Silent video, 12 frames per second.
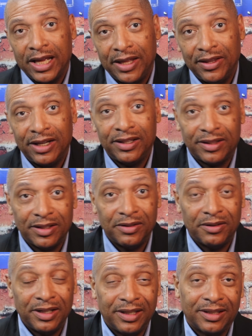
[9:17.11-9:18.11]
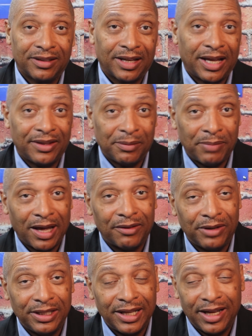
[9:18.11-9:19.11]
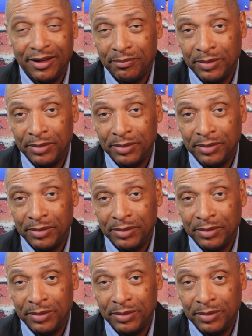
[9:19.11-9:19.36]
And then in theory, I think battery day,